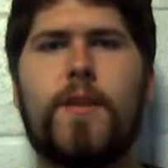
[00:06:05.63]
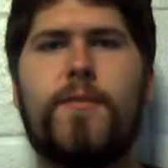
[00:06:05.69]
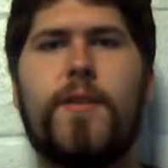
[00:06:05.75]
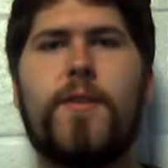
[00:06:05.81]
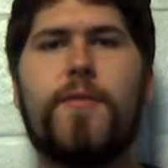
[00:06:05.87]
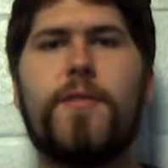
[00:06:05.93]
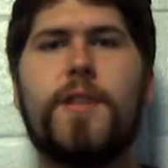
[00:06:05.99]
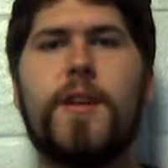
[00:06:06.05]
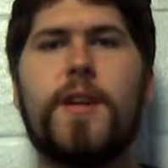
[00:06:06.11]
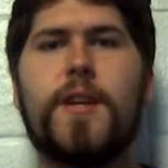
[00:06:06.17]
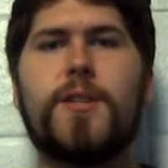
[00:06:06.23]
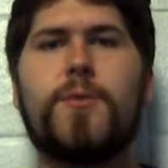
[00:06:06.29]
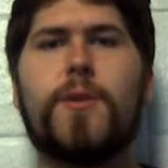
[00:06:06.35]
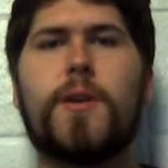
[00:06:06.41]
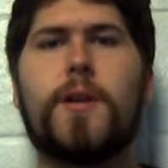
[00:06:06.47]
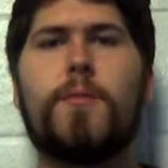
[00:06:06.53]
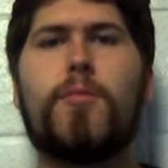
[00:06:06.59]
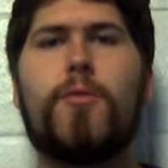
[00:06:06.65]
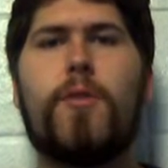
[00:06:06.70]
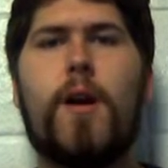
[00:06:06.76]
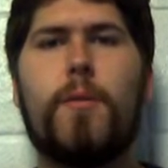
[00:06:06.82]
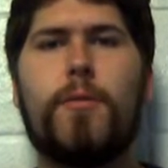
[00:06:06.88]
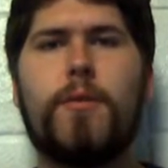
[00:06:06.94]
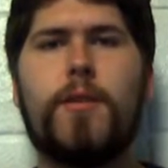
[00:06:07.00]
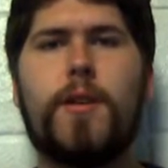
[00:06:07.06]
If everything is working
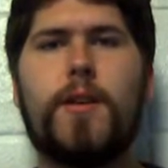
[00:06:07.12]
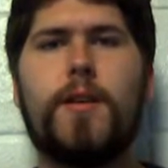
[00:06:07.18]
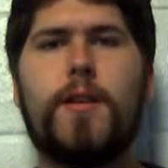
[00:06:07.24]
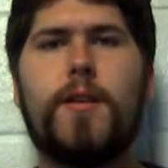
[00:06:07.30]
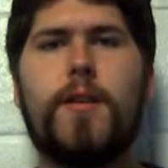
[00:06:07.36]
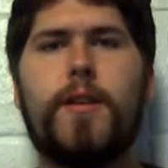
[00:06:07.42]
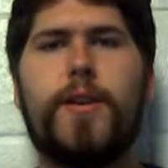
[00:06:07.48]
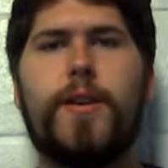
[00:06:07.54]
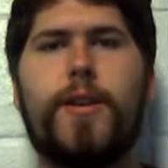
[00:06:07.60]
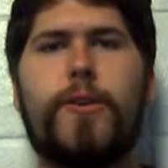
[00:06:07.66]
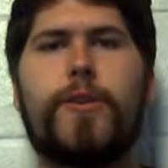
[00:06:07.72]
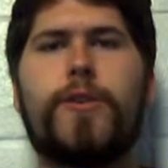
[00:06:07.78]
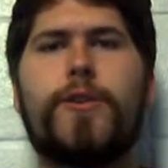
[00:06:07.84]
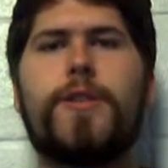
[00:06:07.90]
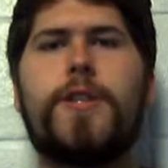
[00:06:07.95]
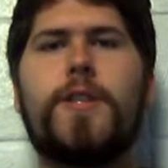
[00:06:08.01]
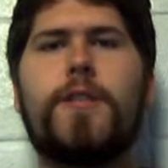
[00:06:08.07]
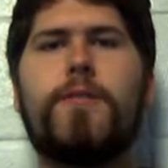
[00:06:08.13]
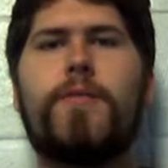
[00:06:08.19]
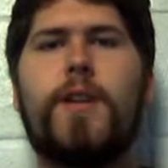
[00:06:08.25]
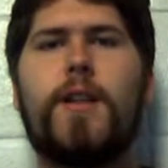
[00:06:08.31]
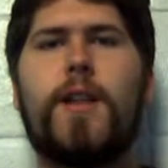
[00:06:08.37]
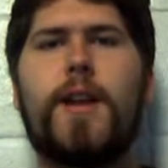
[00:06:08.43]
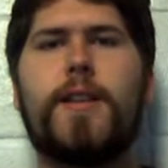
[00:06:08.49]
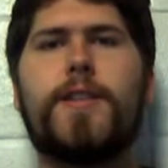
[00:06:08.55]
properly, you should see the
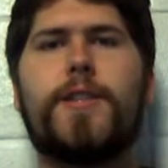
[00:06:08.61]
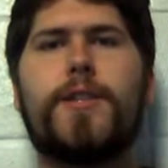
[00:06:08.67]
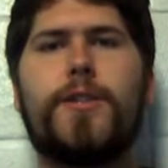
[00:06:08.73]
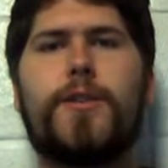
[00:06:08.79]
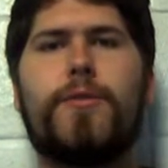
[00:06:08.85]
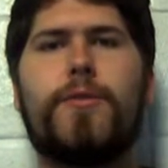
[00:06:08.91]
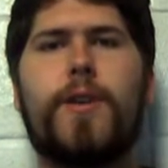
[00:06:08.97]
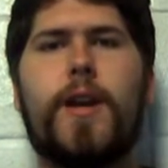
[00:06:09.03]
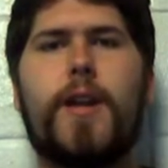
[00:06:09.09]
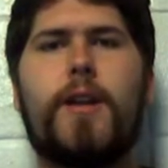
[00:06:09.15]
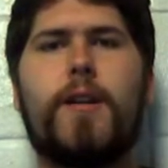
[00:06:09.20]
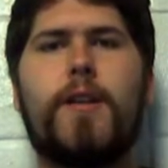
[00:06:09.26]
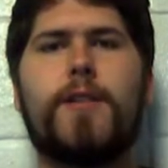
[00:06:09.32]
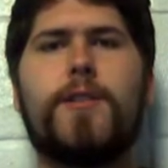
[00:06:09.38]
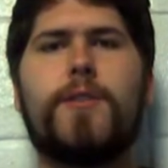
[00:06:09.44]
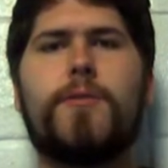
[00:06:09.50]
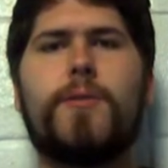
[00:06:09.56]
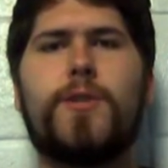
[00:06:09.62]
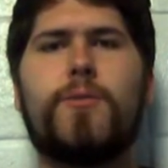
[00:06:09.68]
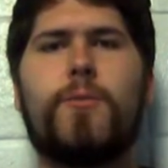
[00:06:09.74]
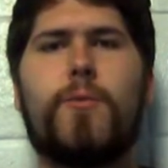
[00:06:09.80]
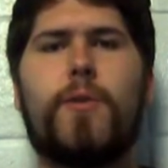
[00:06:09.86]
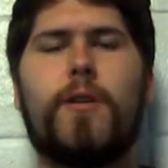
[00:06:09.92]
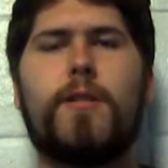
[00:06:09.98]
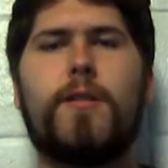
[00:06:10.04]
VLANs that you created on switch
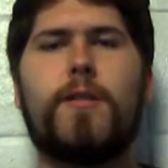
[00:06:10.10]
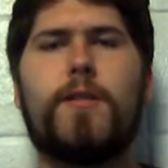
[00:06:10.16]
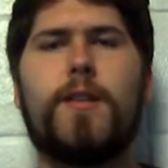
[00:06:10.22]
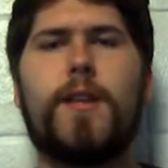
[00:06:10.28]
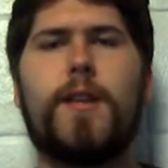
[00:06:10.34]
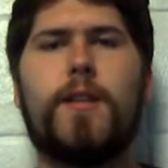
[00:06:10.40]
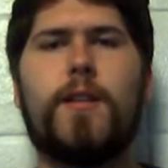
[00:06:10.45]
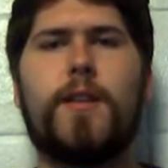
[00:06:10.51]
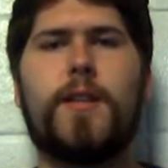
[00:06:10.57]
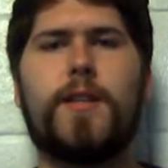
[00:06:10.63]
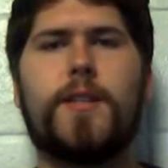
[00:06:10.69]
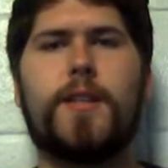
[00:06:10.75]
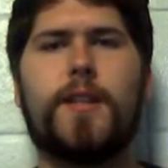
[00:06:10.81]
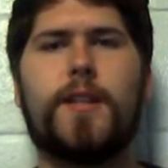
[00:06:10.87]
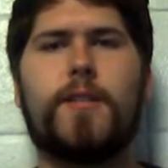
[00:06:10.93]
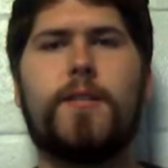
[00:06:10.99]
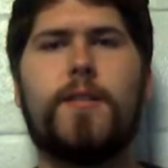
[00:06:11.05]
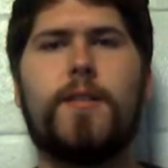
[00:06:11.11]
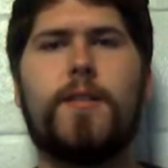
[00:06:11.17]
1 in the listing.